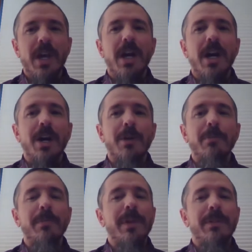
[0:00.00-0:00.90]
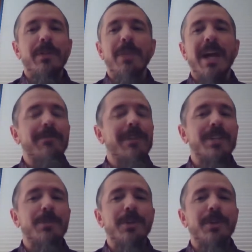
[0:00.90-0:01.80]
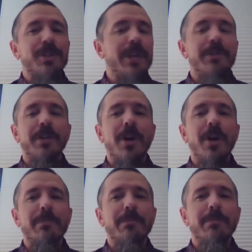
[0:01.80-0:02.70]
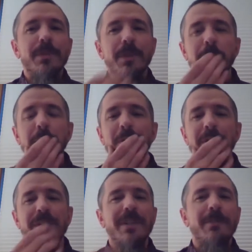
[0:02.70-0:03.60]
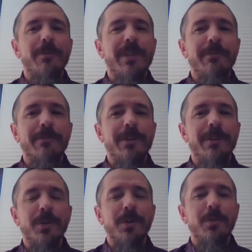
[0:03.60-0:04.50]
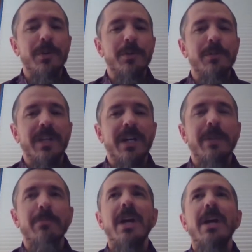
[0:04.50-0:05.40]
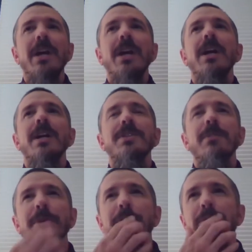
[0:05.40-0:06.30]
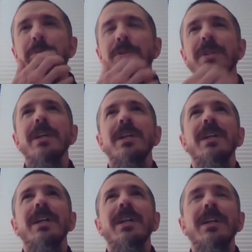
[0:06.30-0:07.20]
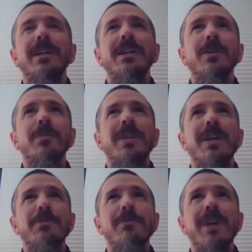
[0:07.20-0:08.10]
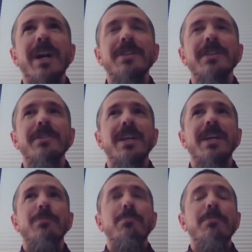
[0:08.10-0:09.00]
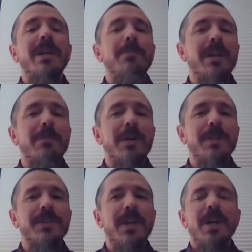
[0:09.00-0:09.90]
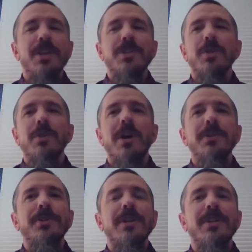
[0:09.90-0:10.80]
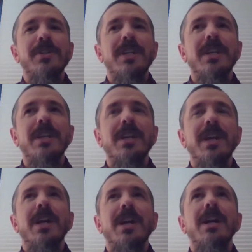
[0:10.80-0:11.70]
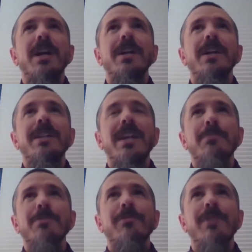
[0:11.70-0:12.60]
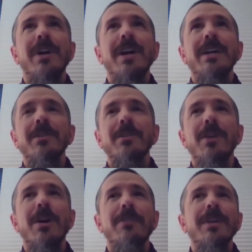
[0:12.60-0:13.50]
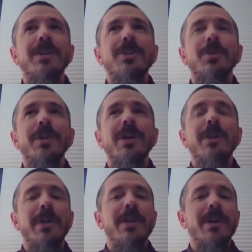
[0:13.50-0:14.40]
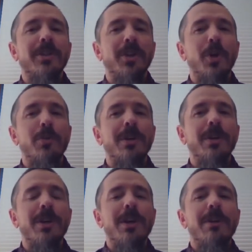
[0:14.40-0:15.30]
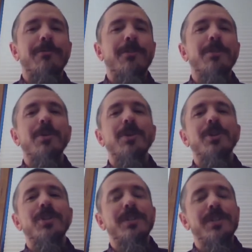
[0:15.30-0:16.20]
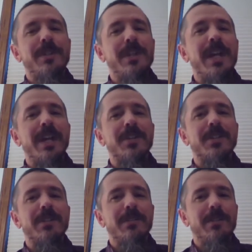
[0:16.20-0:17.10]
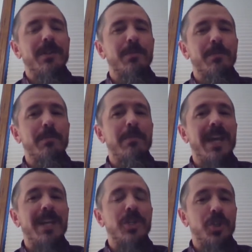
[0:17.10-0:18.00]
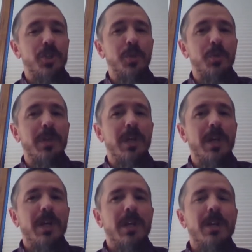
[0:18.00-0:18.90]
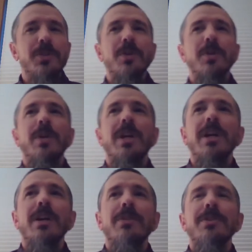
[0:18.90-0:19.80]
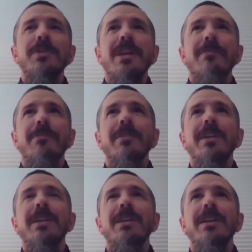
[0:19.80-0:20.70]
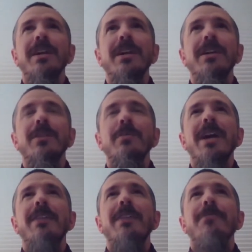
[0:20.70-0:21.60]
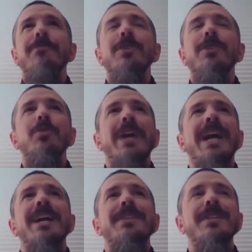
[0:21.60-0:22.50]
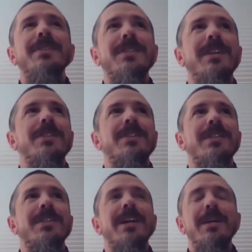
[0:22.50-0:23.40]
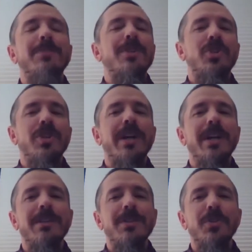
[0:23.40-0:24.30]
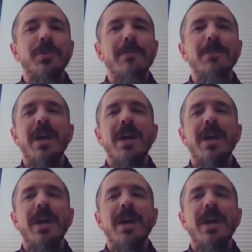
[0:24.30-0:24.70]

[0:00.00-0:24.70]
Um, the black flies emerge and they're gone. So you only see them for that very short window of time. Uh, some of the groups like, uh, you know, damselflies, they'll take many, many months. So I'll start seeing uh, damselfly larvae showing up in October for an emergence the next, you know, May, June. So uh, there's definitely, uh, you know, e every group has its its time to shine in the streams.